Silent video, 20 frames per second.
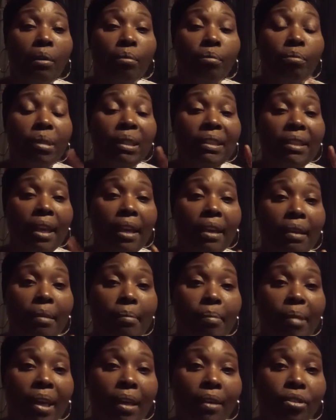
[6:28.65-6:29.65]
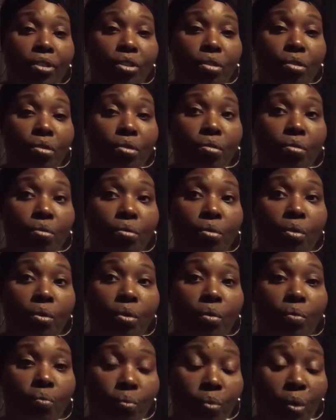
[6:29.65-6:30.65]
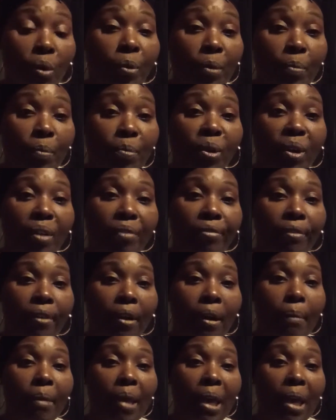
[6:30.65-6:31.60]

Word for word: we take it back to where we bought it from,